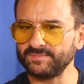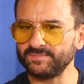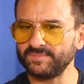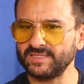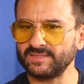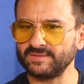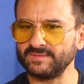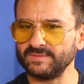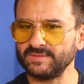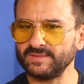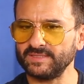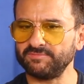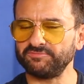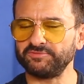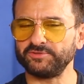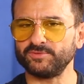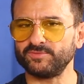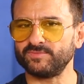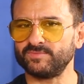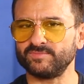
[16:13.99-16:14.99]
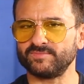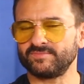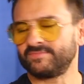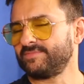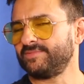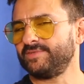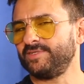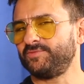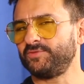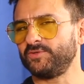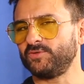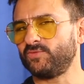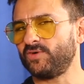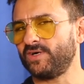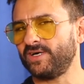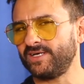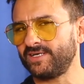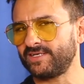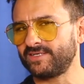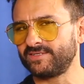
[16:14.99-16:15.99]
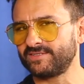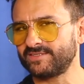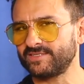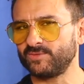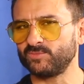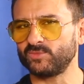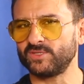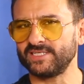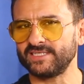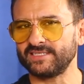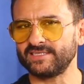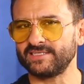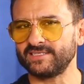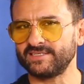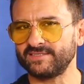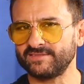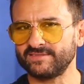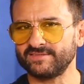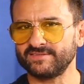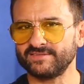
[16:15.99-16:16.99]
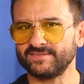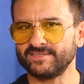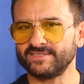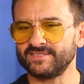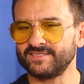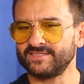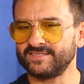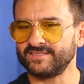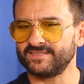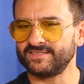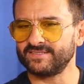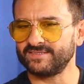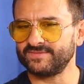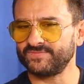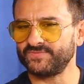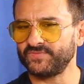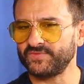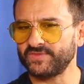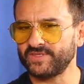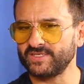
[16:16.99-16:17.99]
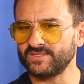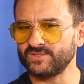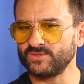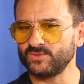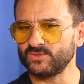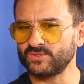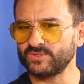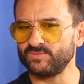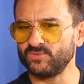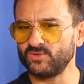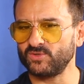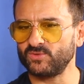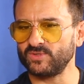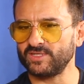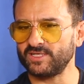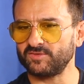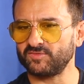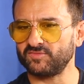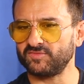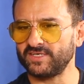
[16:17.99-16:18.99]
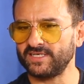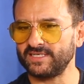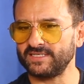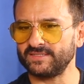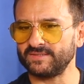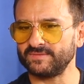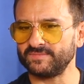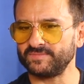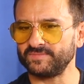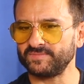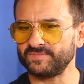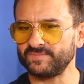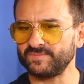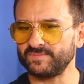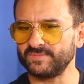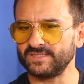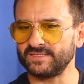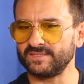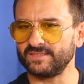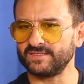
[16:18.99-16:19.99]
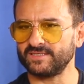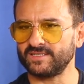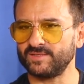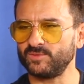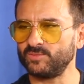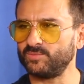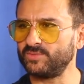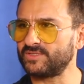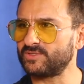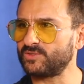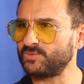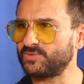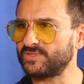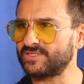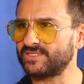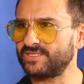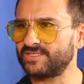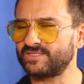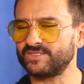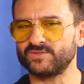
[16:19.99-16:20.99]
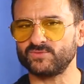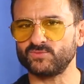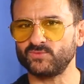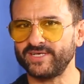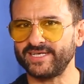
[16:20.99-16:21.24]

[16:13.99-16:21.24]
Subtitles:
But if you've heard something, then there's no smoke without fire. But I'm a bit superstitious.